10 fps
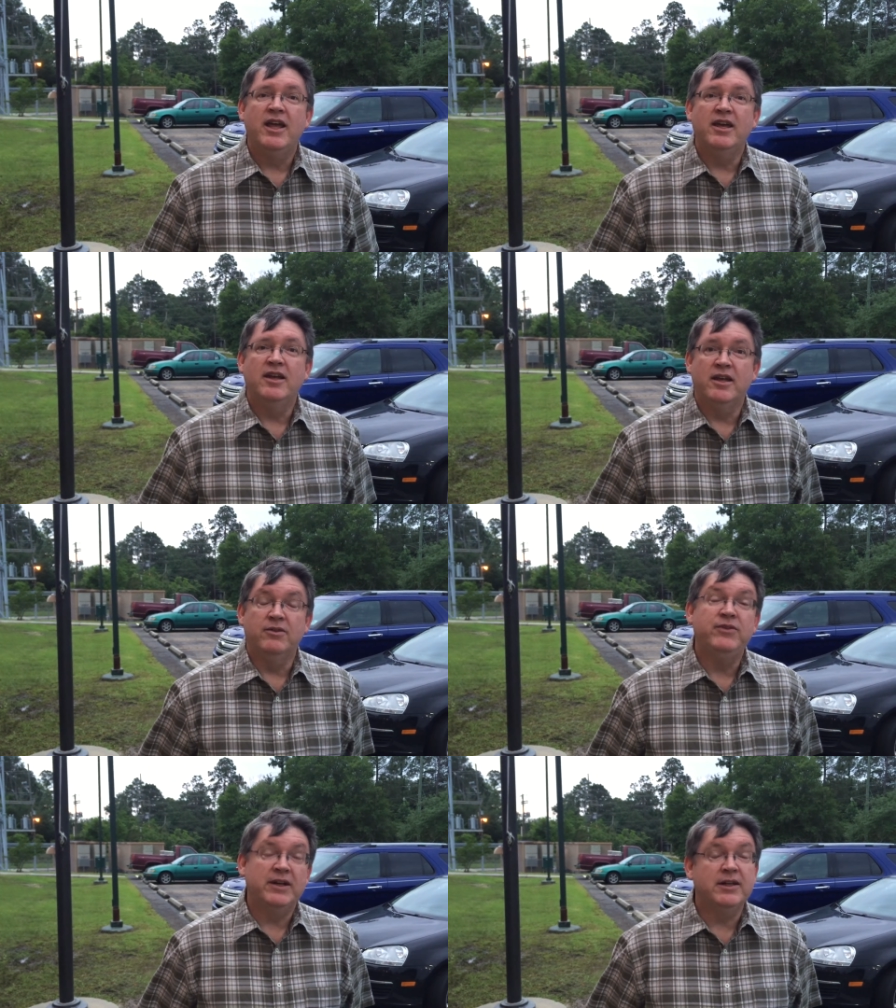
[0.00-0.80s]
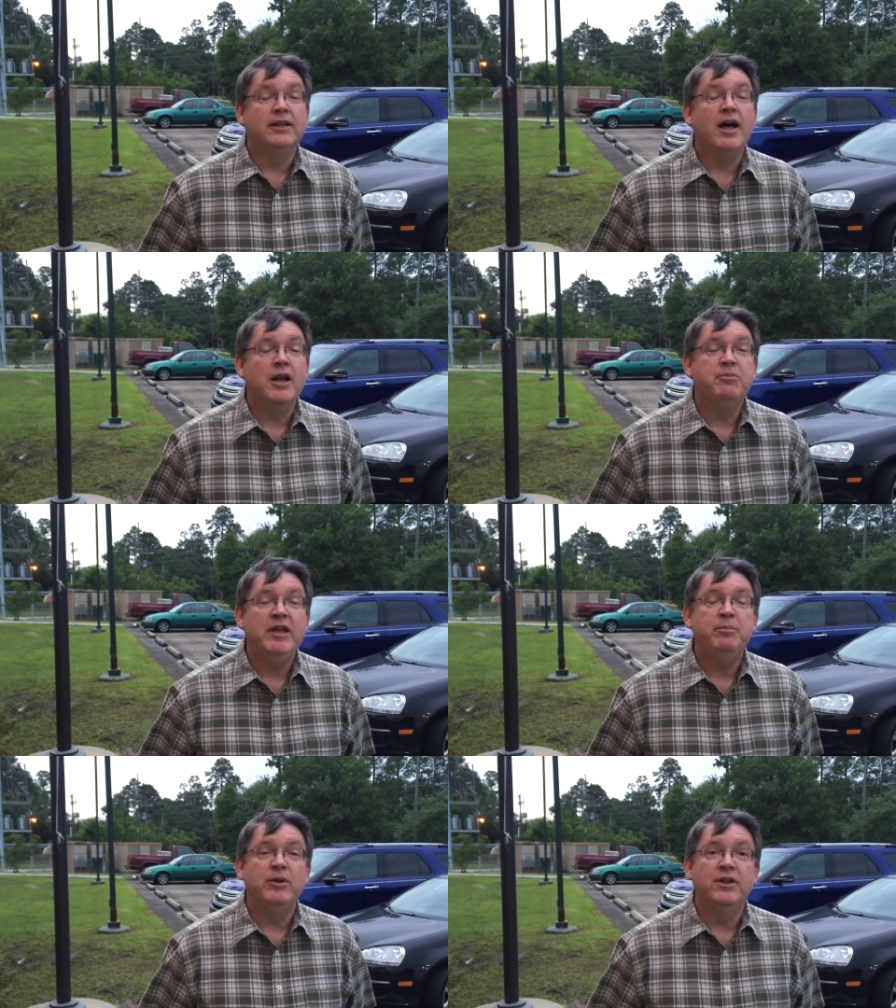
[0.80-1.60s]
and affected a lot of
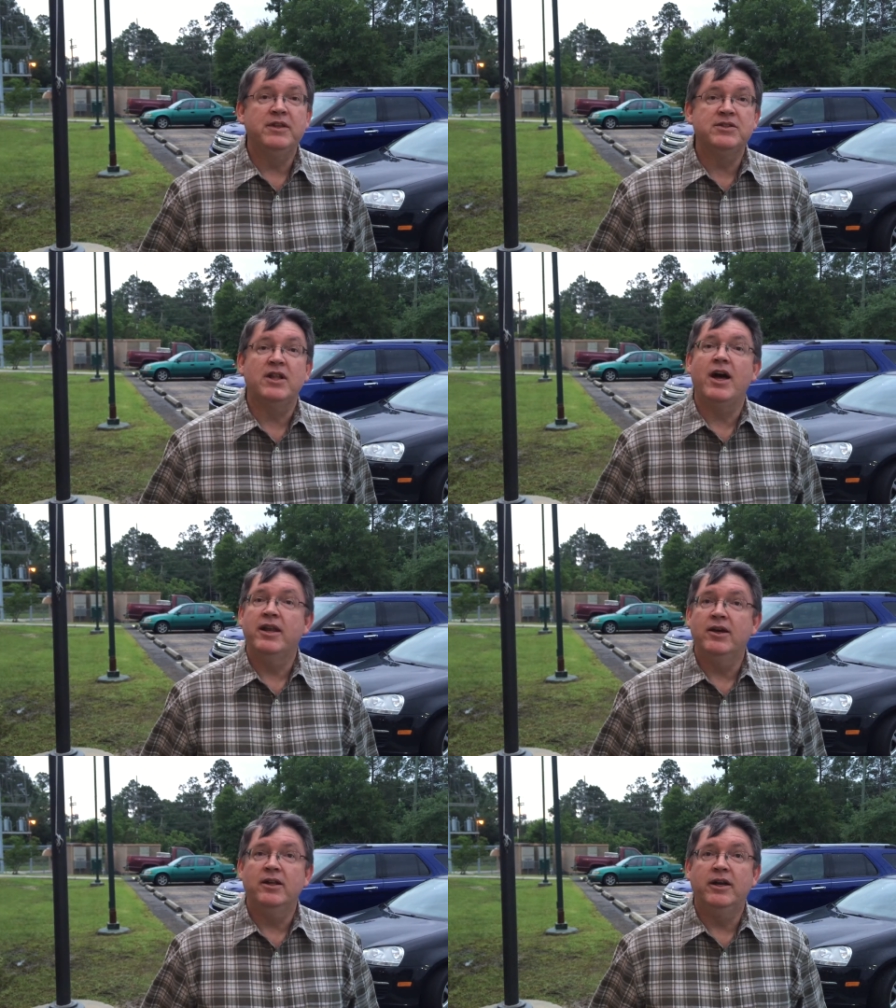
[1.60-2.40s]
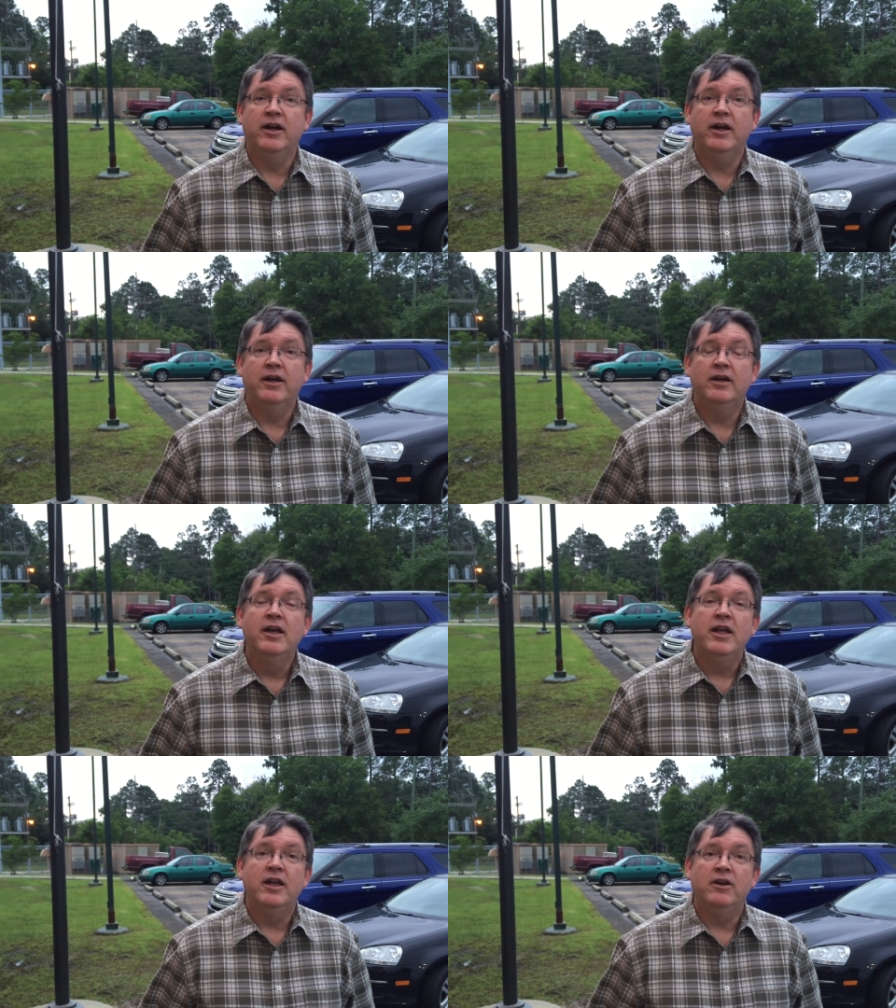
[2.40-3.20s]
people in the Slidell area
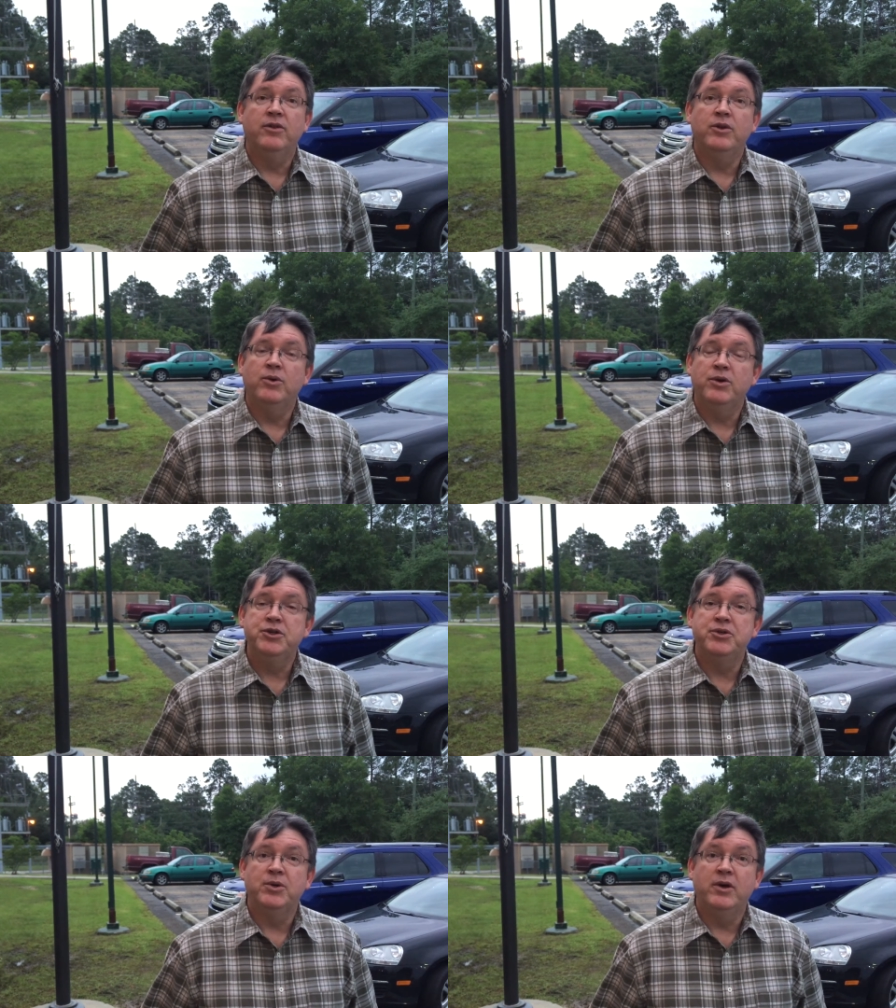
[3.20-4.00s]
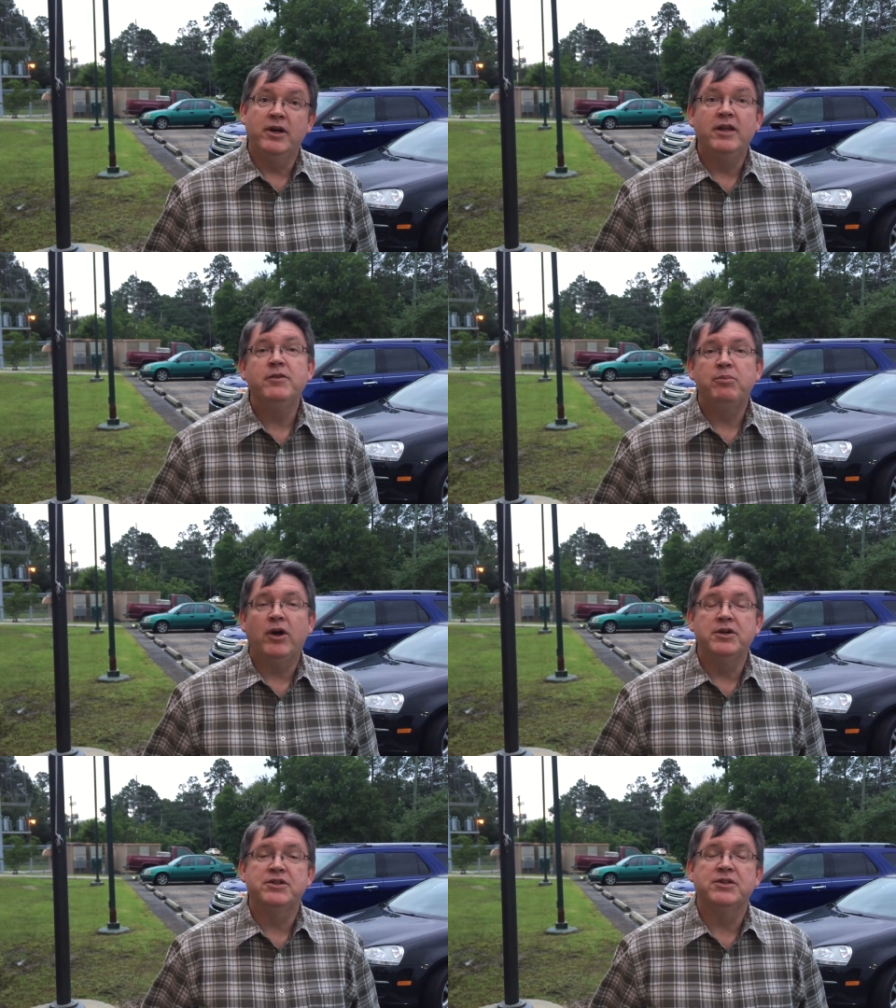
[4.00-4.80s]
and on the North Shore and even
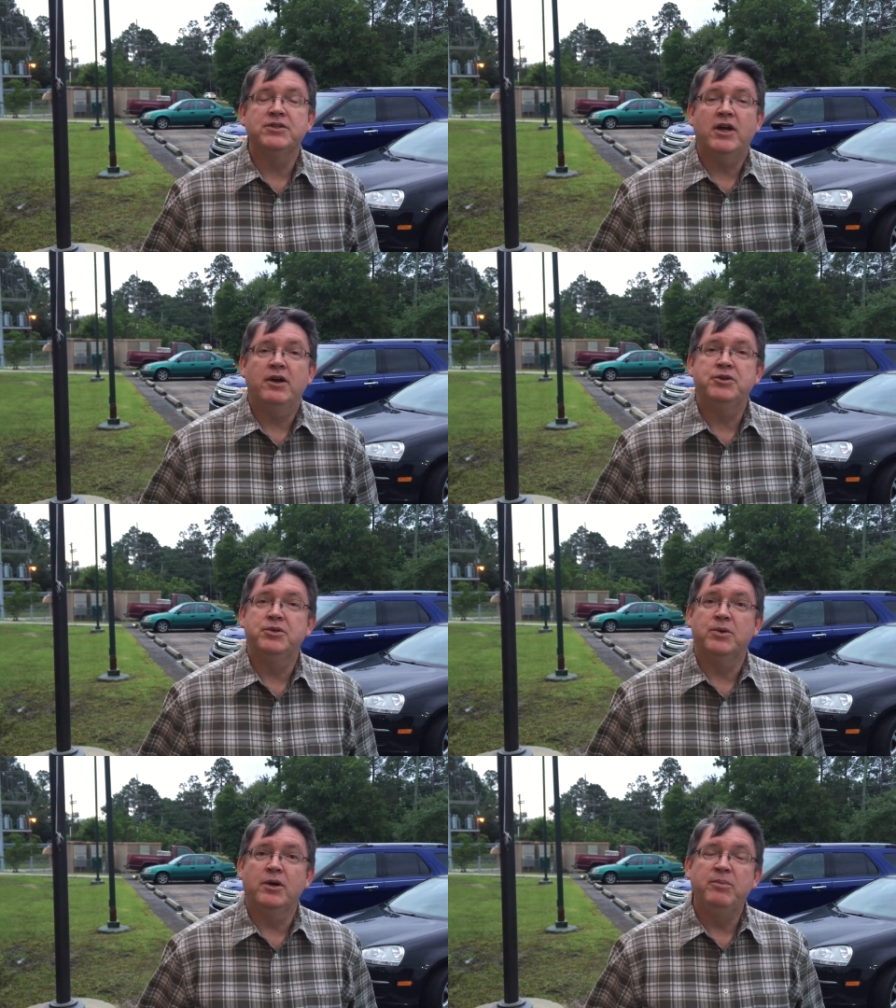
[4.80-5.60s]
parts of the South Shore.